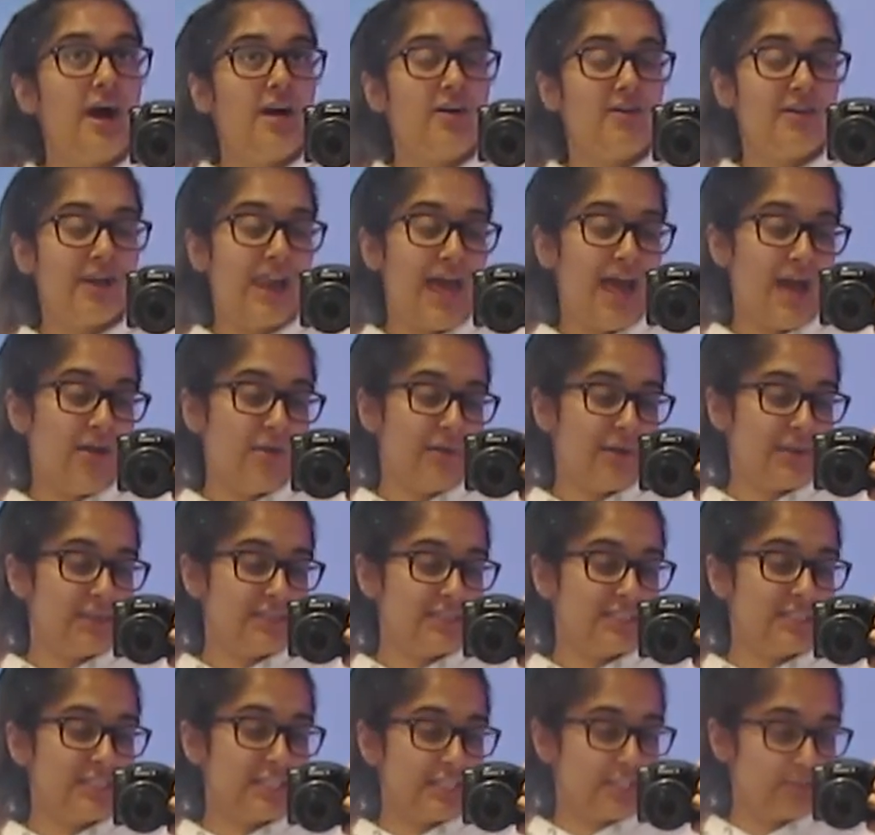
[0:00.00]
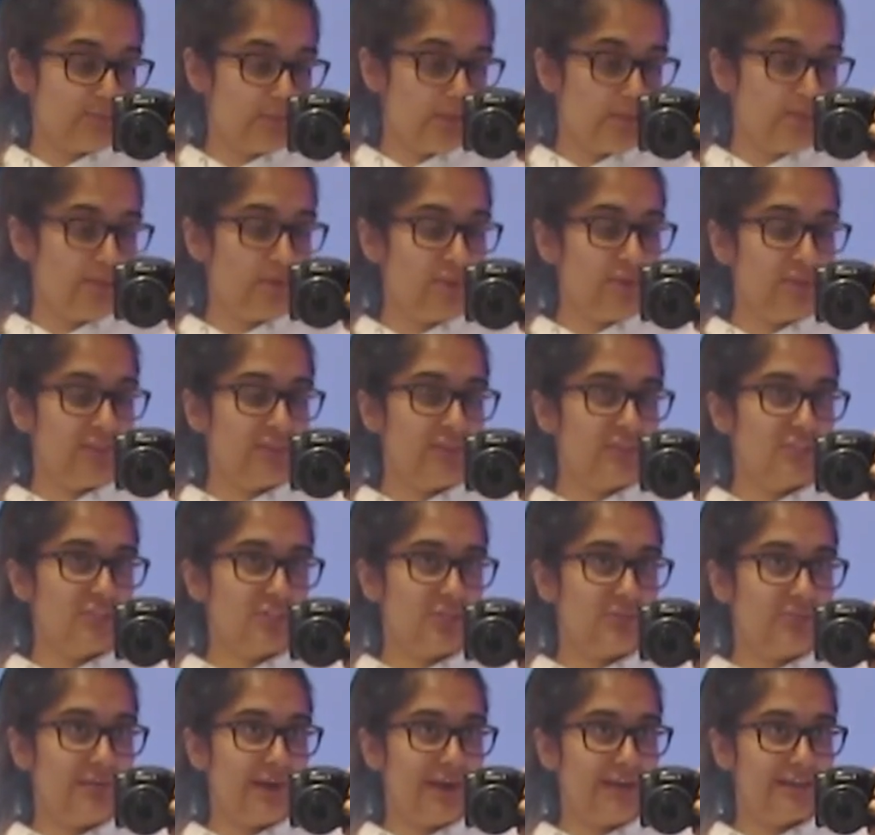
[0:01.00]
are allowing 6 people in the
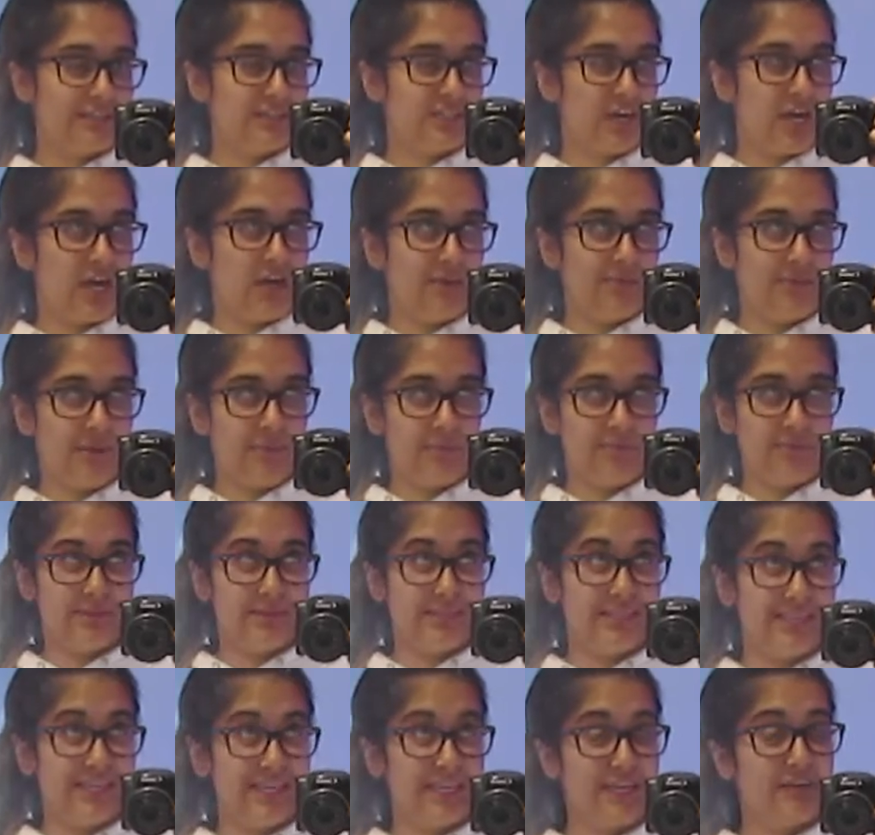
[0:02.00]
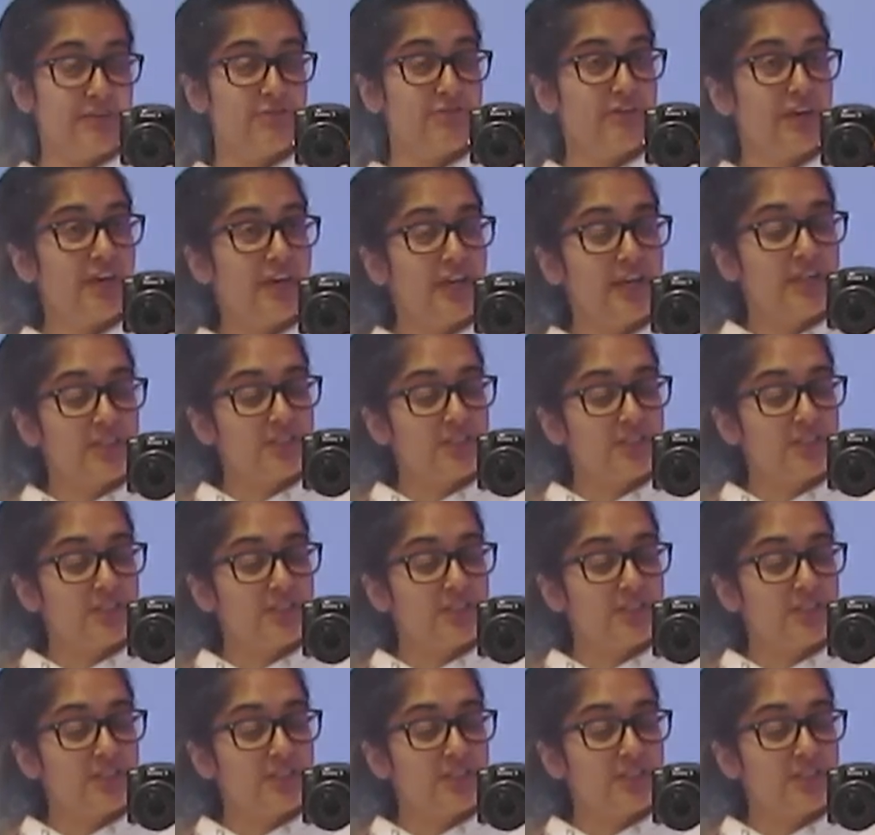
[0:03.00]
gym at a time, I believe.